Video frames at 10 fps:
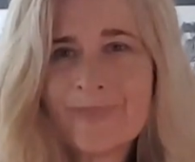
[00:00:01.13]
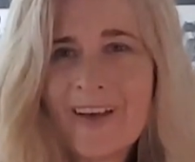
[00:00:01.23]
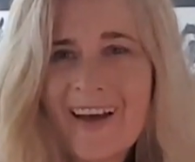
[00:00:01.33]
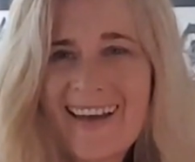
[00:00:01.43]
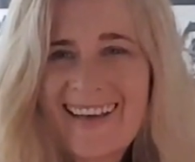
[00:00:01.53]

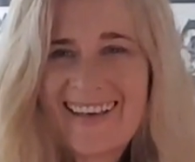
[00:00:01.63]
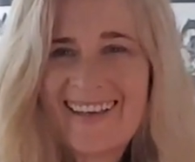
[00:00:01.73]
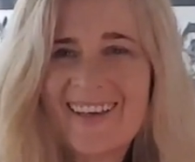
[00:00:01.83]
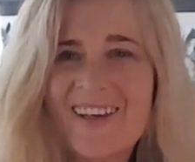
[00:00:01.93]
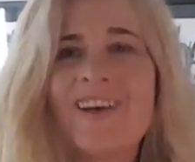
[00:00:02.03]
Hi,
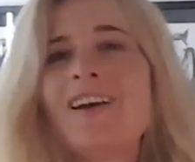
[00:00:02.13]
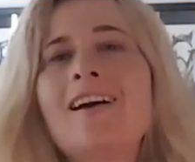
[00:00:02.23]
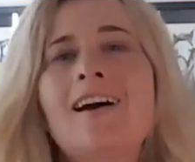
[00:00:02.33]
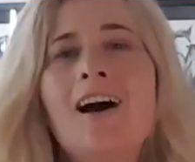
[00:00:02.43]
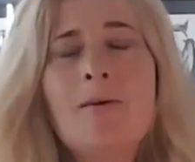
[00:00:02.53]

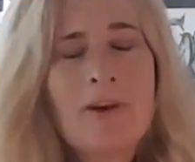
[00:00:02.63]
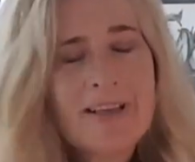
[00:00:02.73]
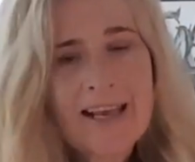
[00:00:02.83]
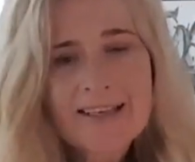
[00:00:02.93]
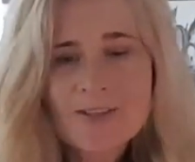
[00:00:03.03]
I'm on
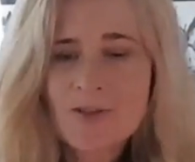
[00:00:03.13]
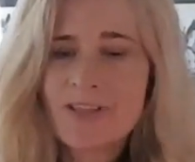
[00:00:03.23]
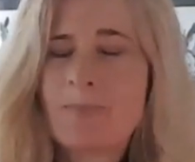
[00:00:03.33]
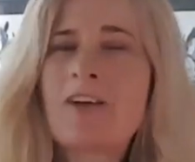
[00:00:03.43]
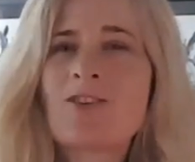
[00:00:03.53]
an extra
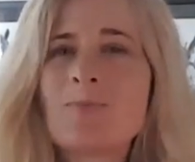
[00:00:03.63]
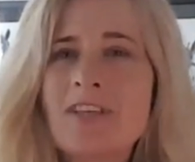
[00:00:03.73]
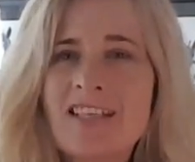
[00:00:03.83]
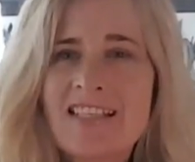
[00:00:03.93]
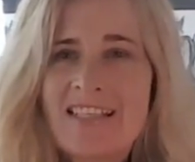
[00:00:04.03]
special
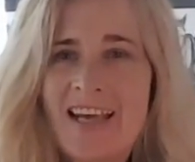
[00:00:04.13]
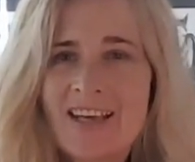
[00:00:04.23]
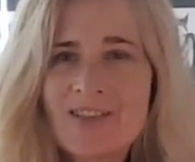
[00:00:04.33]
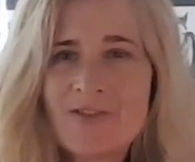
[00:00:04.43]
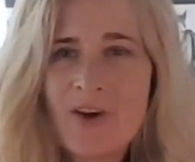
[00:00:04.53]
mission
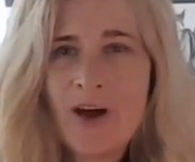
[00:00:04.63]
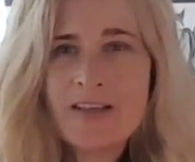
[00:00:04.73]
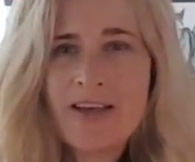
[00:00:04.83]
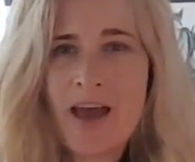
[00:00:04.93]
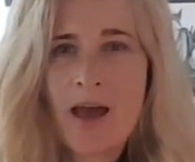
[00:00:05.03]
today to
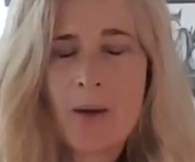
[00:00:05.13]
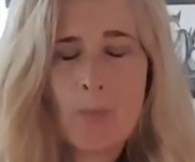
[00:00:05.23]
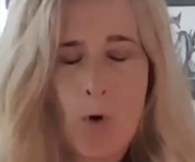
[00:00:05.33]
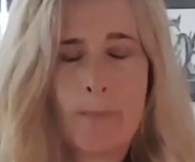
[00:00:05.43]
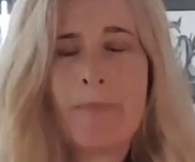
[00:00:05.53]
find out
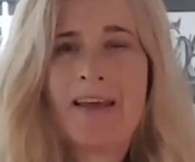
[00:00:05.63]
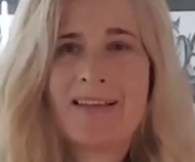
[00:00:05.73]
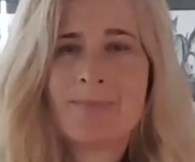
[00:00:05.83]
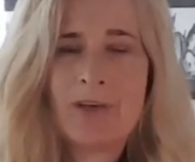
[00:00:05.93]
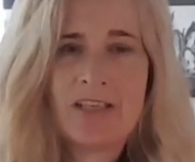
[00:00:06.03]
what
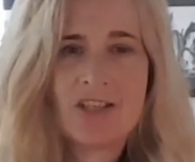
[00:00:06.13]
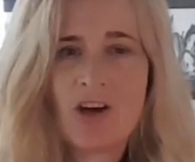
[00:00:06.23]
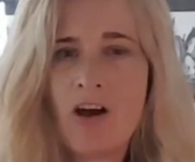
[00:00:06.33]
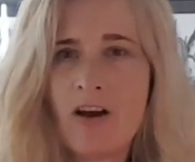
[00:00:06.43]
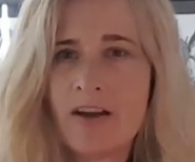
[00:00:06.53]
makes me
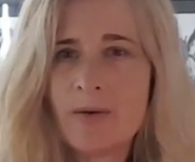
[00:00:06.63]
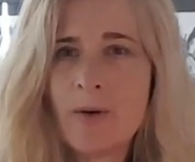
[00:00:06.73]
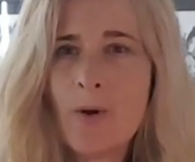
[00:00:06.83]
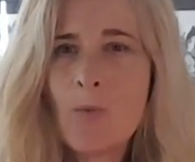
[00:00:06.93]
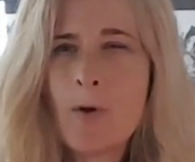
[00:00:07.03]
shine,
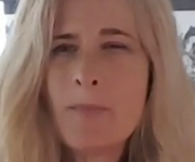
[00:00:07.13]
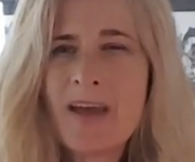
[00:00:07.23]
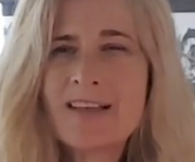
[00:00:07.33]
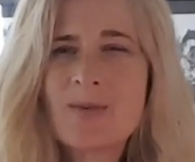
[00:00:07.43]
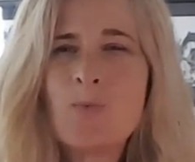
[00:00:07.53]
what
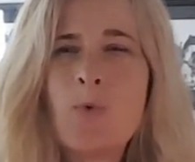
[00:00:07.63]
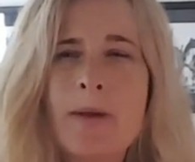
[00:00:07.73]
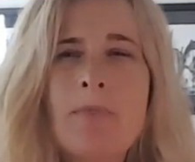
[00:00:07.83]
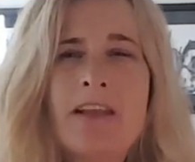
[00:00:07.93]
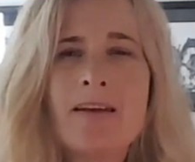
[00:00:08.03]
makes
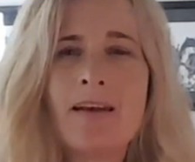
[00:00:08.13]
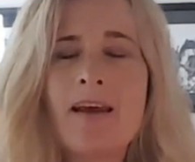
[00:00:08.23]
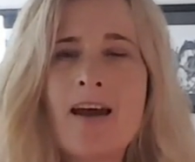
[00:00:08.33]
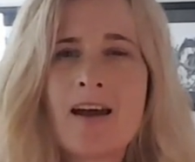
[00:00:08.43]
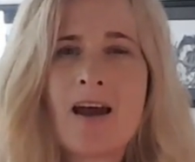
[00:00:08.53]
women
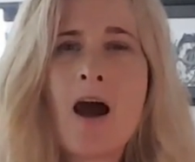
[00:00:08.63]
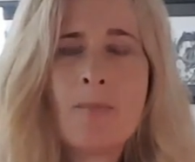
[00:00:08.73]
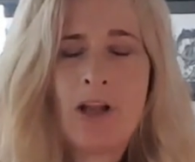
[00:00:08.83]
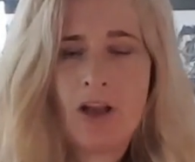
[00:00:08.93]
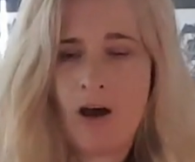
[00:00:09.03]

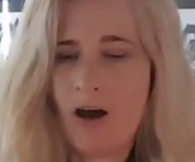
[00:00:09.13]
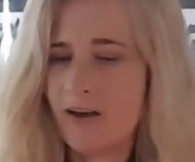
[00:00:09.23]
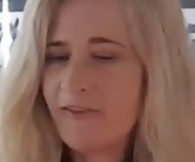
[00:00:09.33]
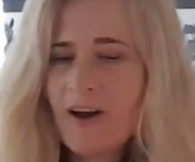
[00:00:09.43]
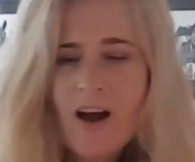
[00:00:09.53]
come
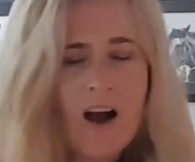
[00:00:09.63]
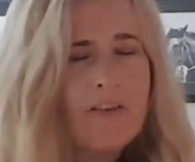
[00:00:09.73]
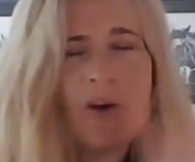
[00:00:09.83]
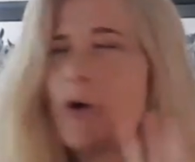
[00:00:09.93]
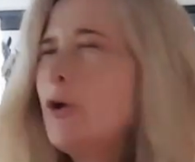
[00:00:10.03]
alive.
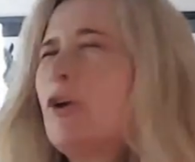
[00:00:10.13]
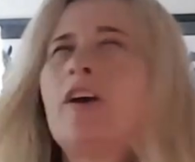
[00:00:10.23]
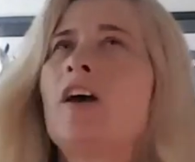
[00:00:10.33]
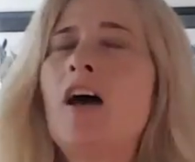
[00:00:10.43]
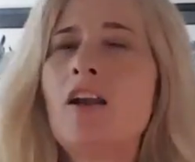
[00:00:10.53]
I've
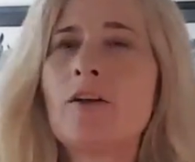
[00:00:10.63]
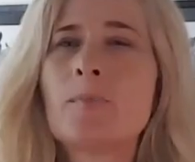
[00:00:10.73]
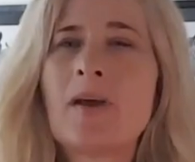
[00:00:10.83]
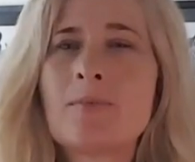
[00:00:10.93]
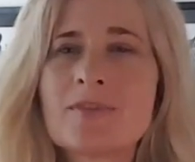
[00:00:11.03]
heard a lot
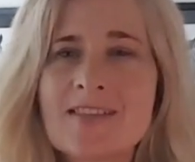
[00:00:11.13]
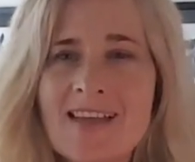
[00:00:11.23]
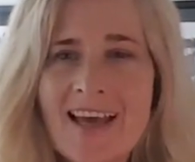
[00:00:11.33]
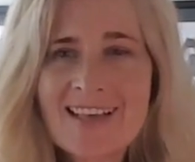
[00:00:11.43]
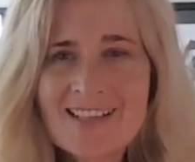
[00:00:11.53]
of people
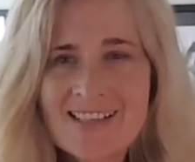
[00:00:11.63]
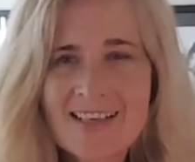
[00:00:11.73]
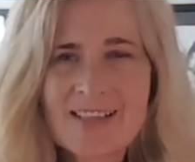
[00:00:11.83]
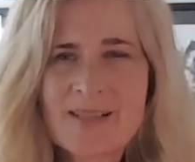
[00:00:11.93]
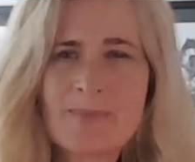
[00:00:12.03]
say it's
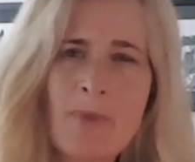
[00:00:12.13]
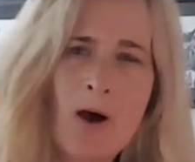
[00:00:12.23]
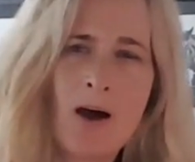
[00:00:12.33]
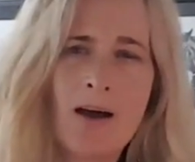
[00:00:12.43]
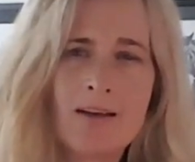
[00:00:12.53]
their
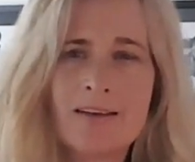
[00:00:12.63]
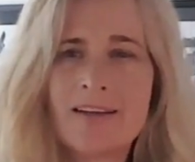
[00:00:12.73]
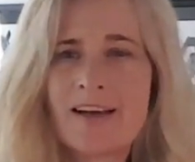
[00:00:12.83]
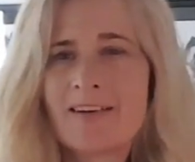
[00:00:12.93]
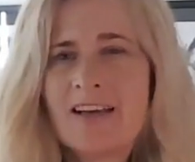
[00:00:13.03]
smile
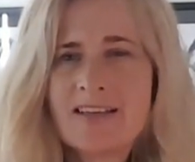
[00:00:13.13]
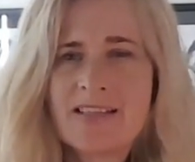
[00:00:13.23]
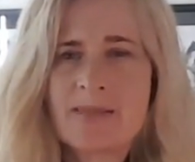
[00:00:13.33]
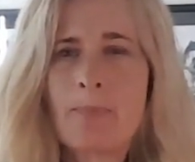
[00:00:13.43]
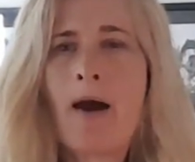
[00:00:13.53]
and their inner
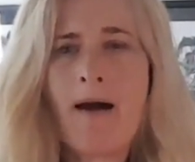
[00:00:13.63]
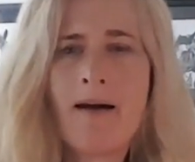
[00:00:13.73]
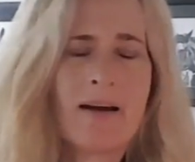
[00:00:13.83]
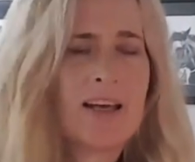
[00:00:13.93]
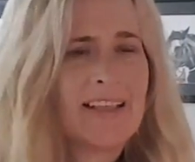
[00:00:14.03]

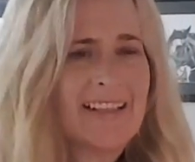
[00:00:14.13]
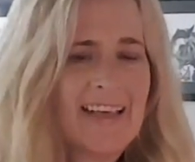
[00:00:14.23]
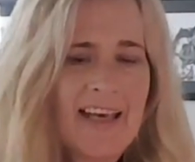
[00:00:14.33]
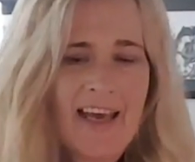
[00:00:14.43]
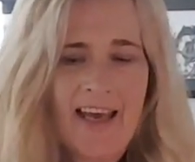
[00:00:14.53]
spark, and
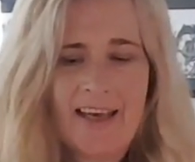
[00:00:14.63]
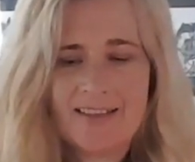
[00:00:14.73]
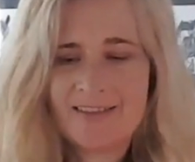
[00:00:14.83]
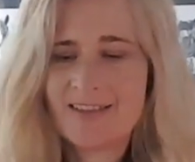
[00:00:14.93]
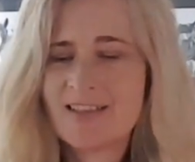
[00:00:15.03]

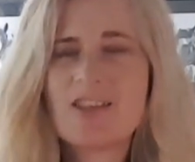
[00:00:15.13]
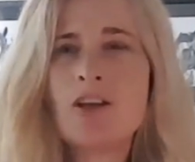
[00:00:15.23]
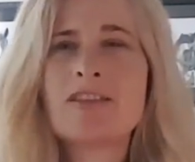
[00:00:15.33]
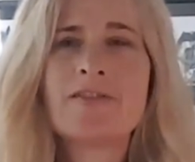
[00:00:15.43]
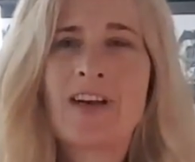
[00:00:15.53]
there's
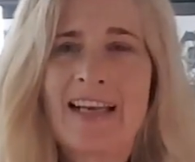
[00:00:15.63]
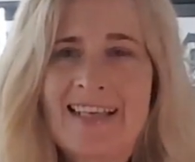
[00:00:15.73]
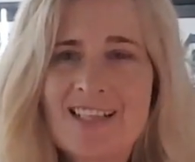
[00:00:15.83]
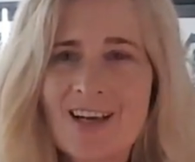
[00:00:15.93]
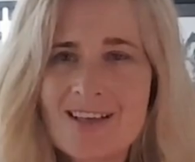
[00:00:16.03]
lots of
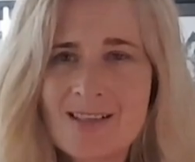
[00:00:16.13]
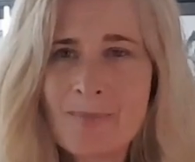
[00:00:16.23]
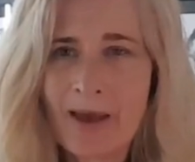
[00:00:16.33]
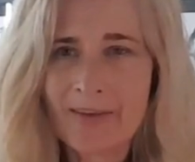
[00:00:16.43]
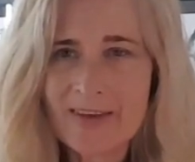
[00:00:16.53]
cliches
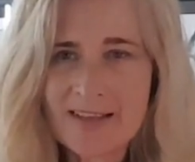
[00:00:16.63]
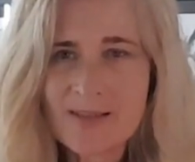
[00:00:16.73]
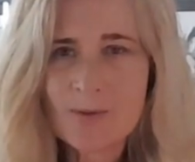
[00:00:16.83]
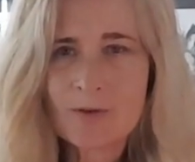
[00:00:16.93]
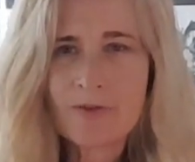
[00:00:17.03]
about these
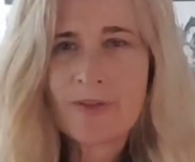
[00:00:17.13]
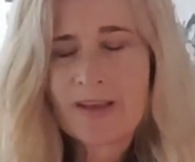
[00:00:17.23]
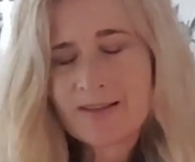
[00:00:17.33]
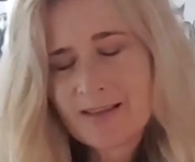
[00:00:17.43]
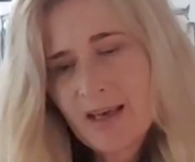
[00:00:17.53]
sort of
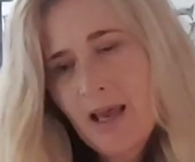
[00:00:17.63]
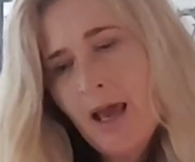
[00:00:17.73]
things.